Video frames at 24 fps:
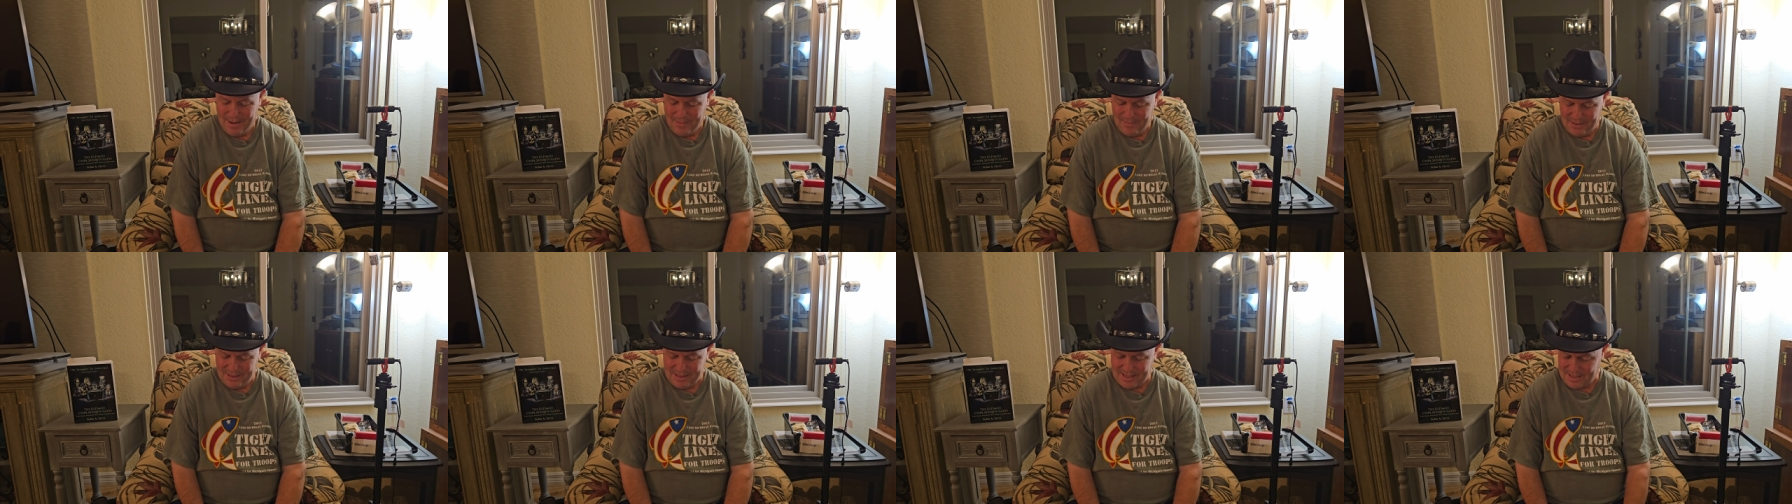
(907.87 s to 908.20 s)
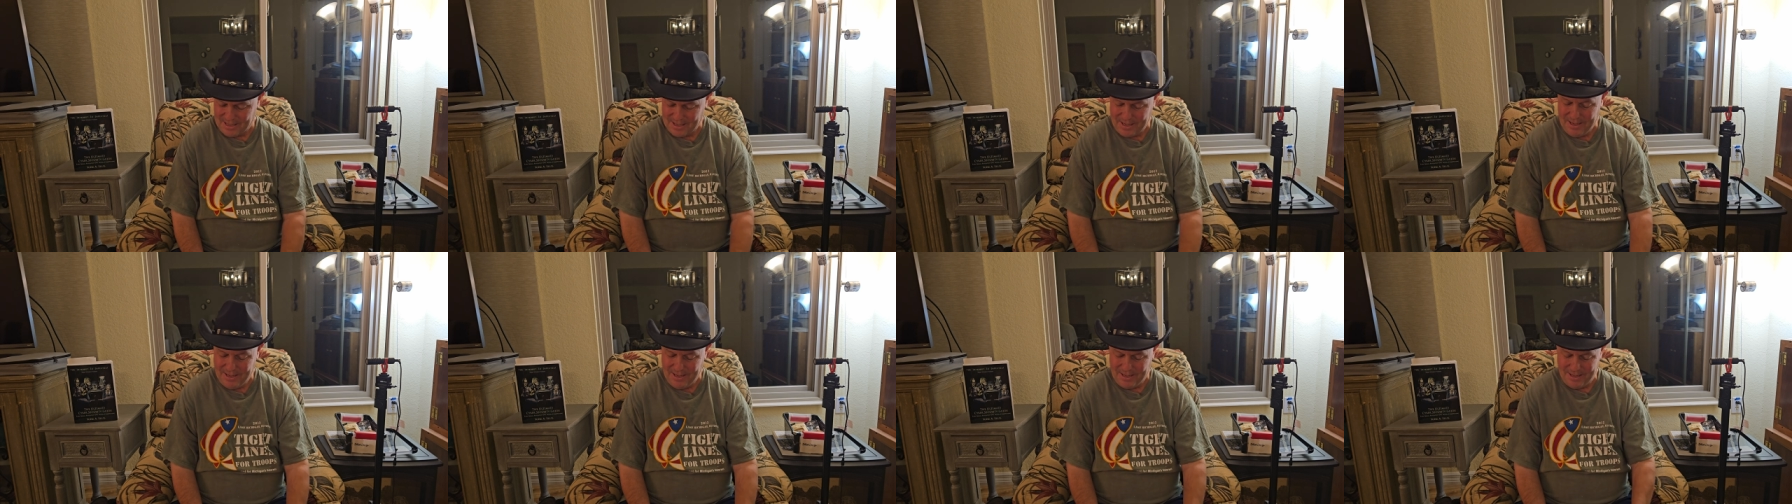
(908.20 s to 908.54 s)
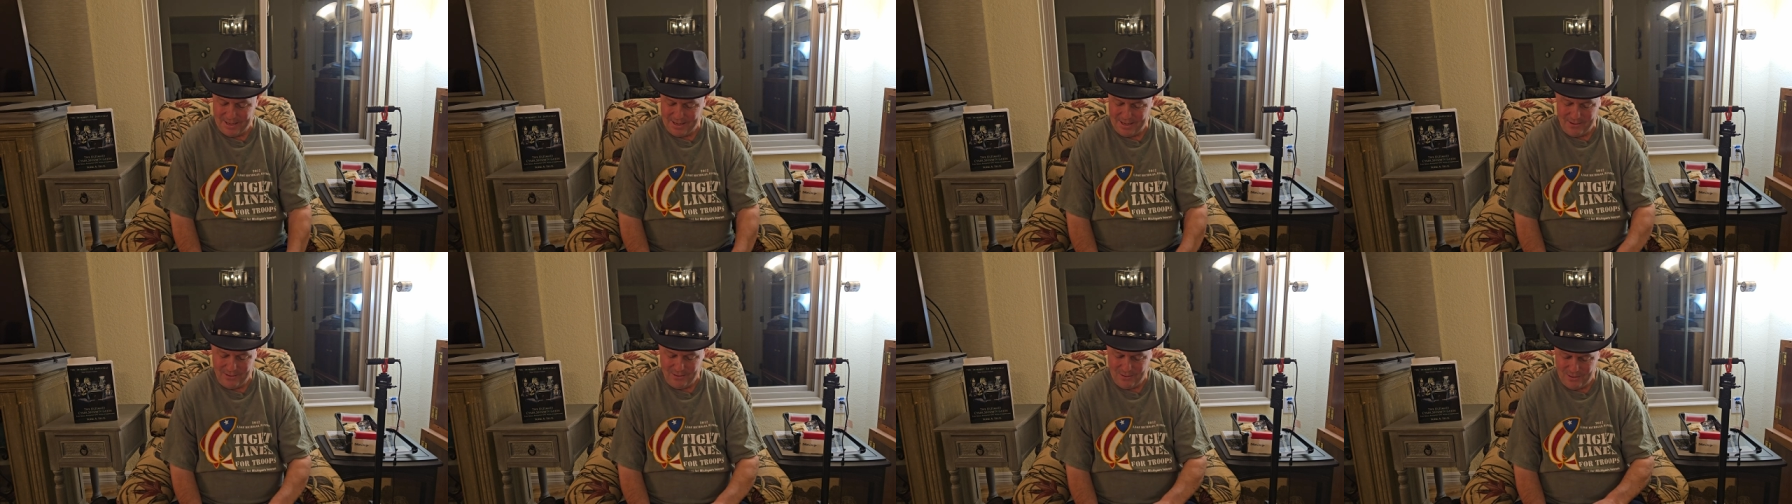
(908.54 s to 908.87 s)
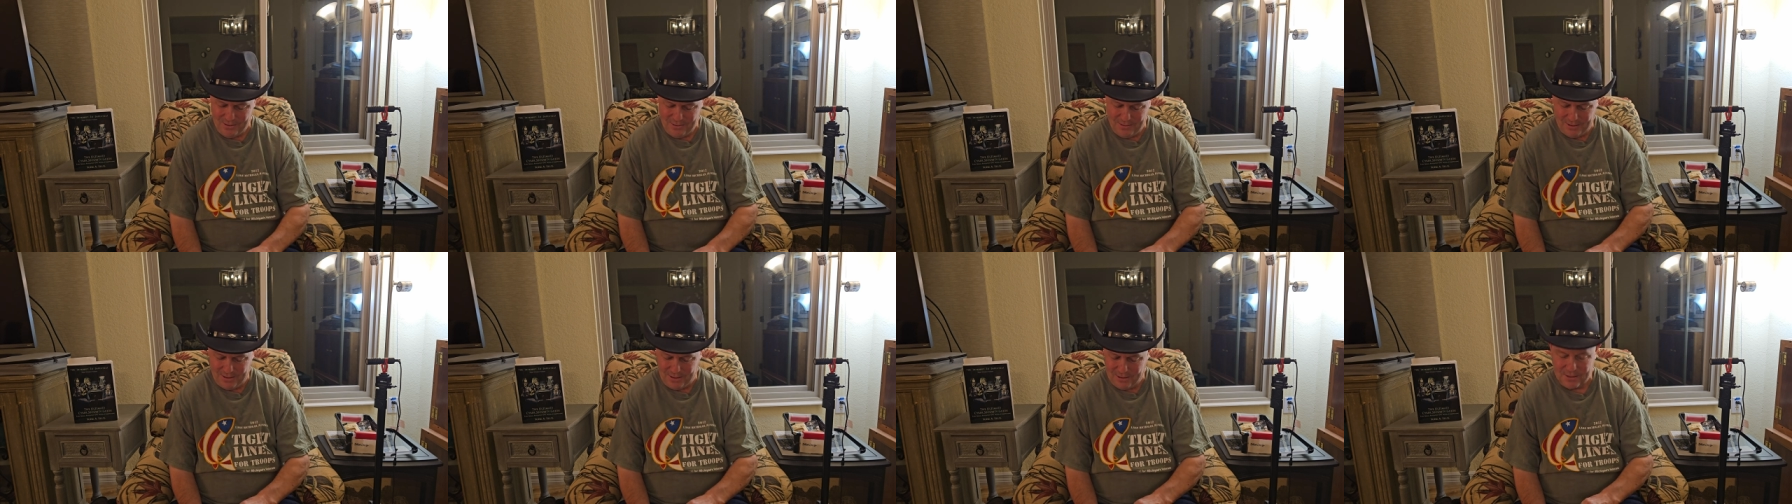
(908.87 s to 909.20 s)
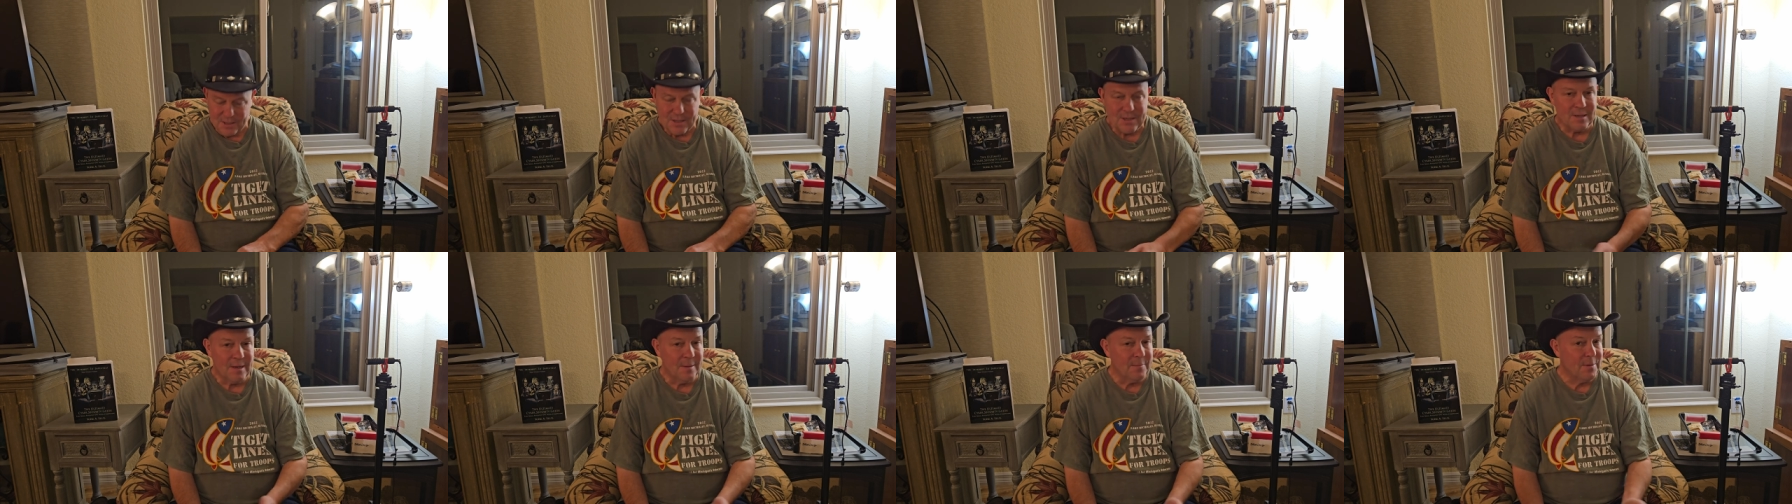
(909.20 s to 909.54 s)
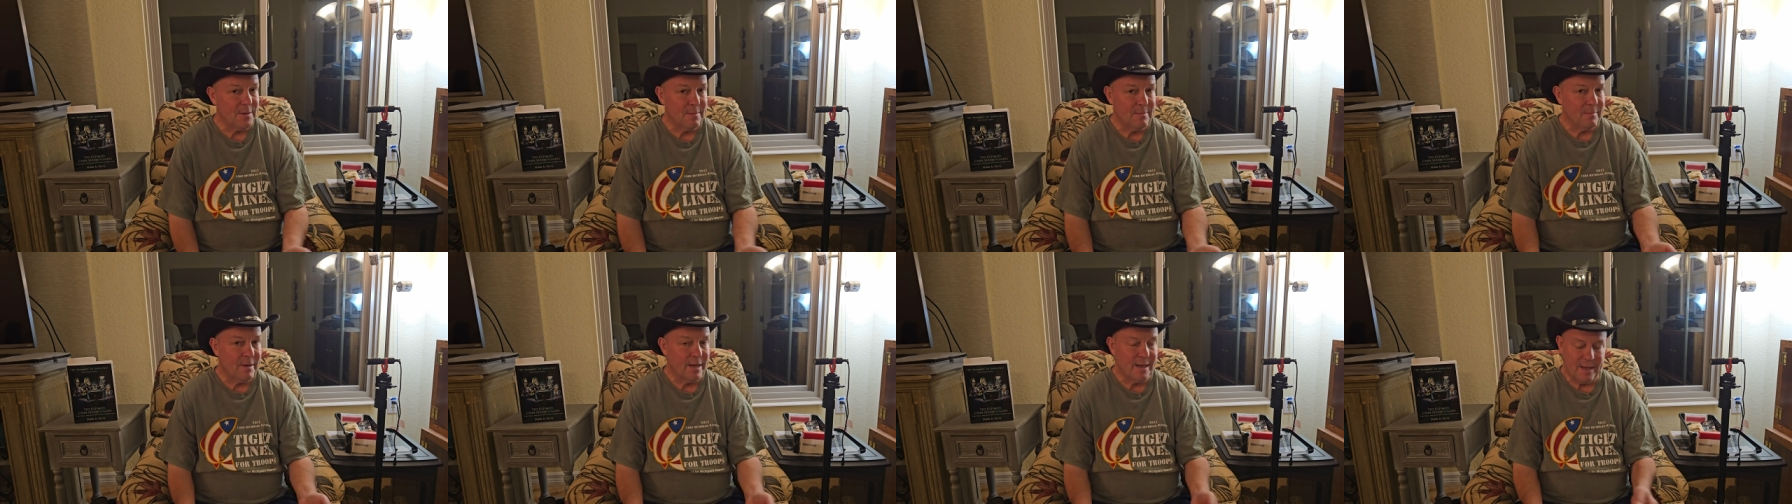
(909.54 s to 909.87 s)
But still, you know, who knows?
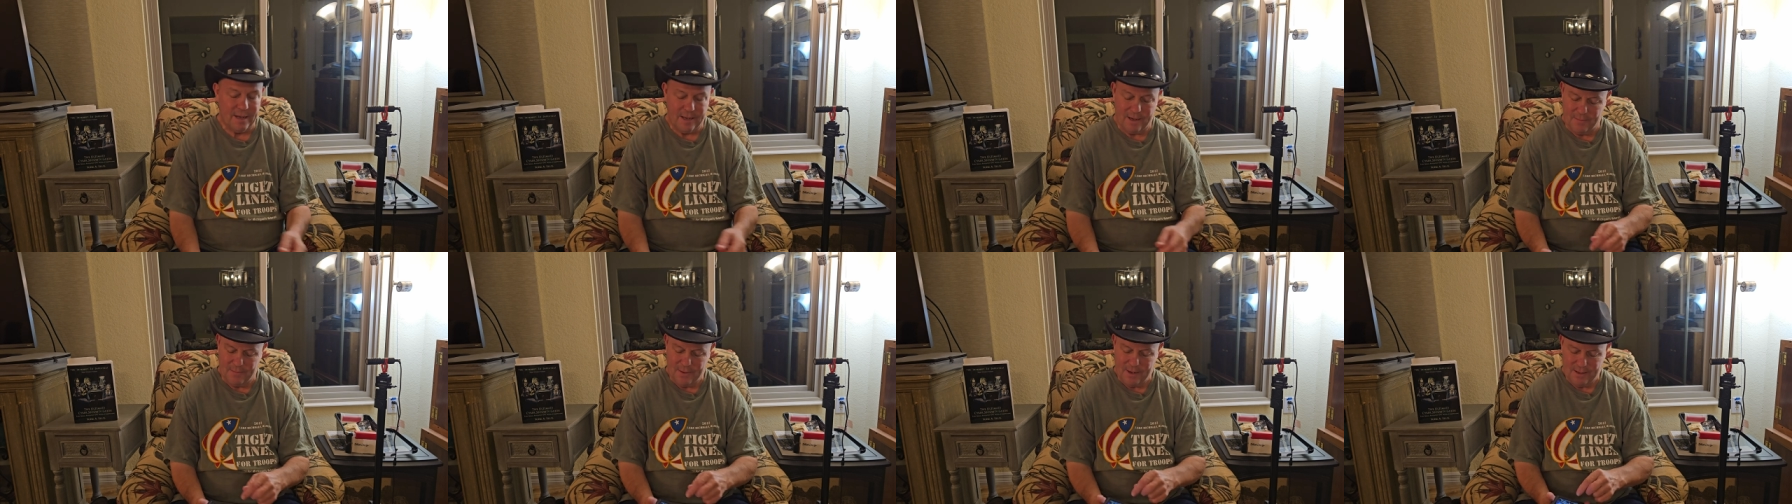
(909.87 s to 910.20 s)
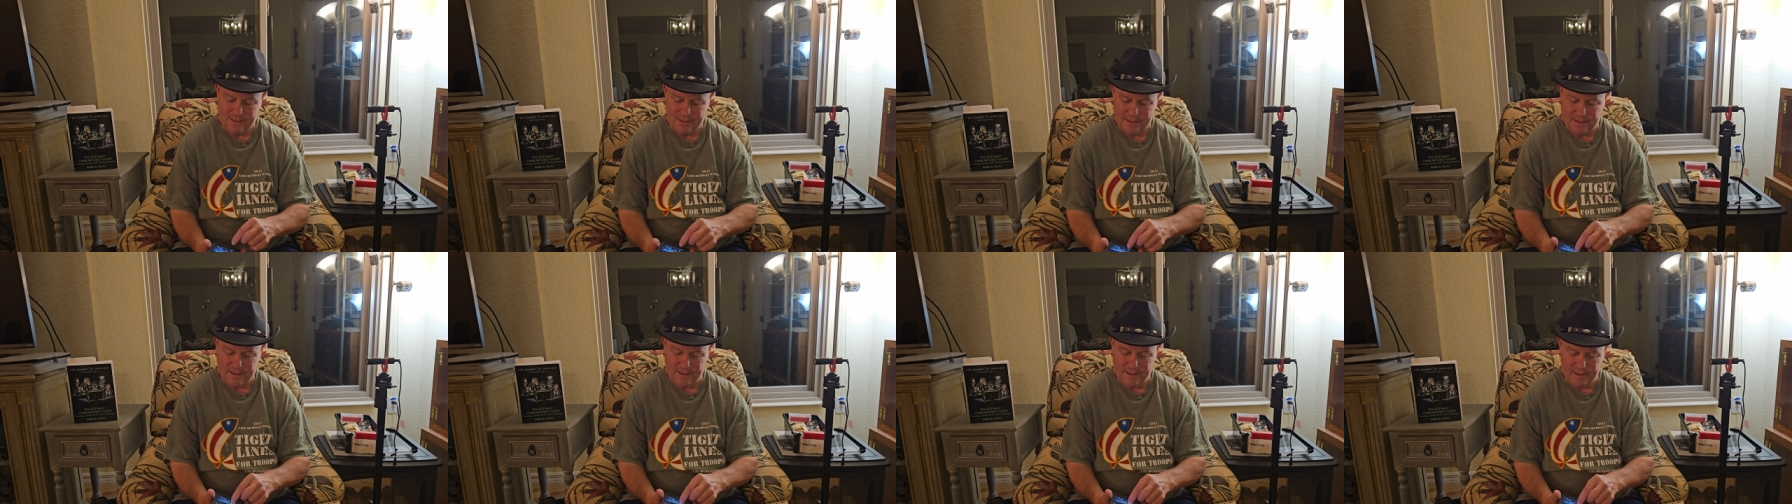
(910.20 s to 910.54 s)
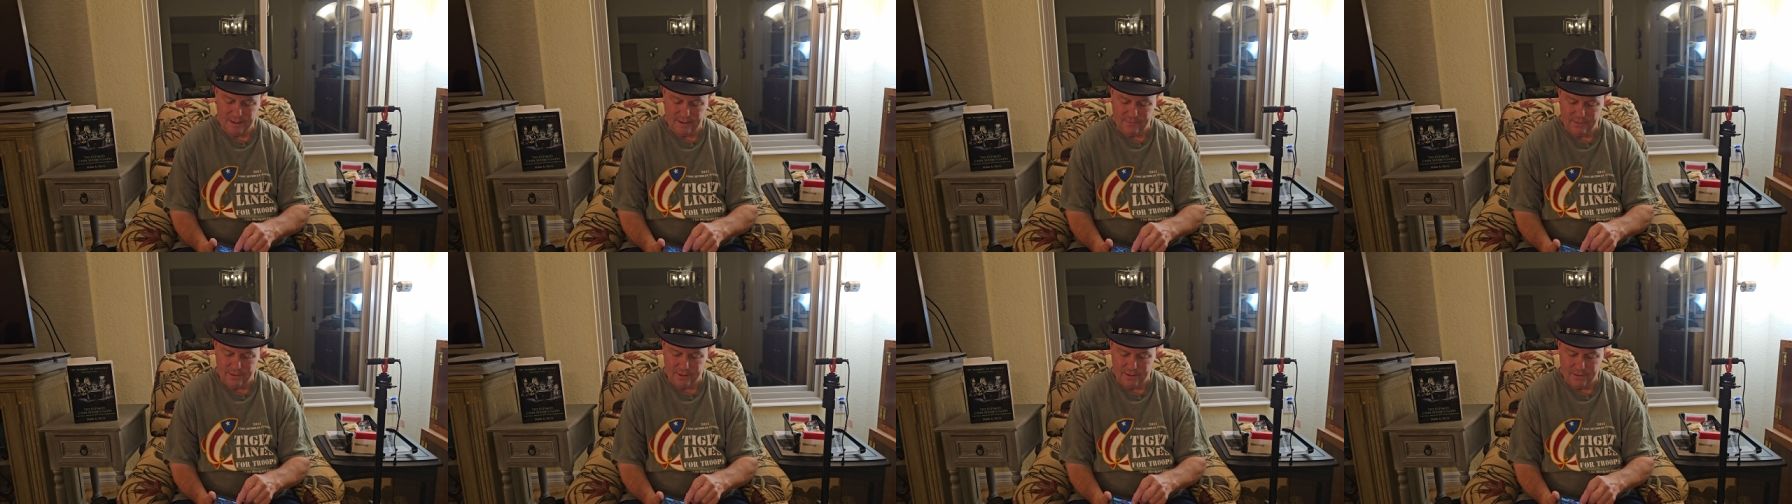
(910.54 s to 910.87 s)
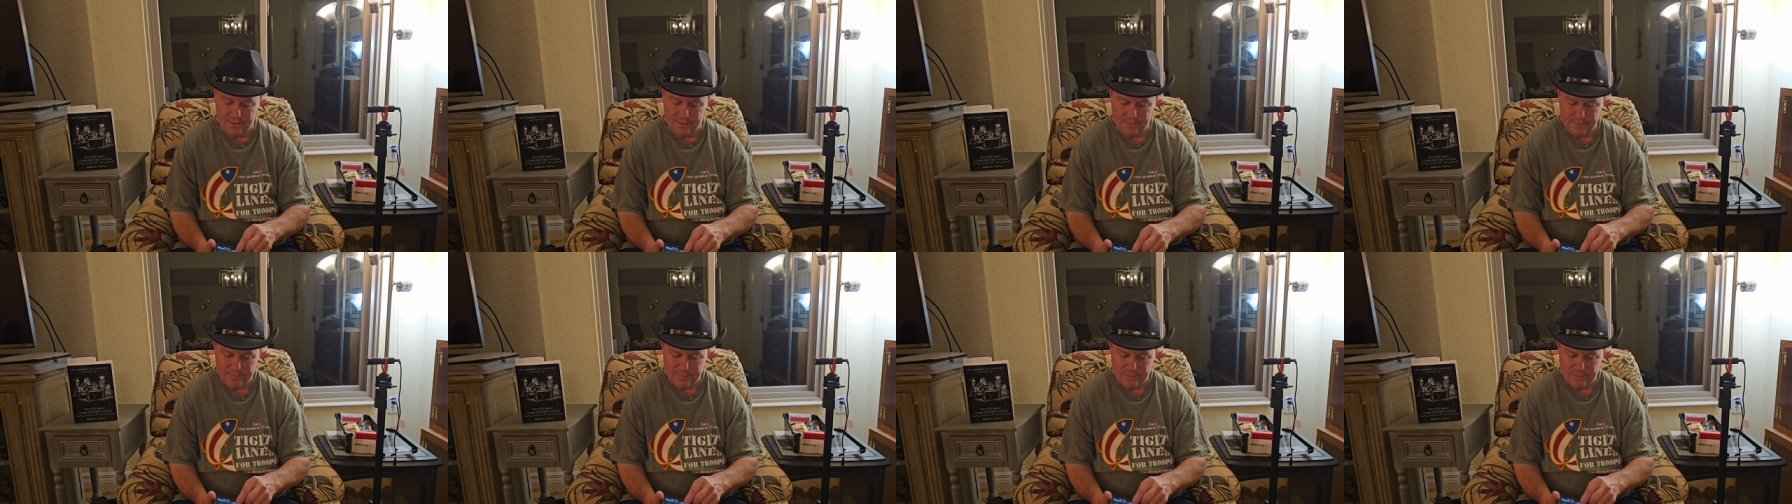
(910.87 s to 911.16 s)
Something may come out. You never know.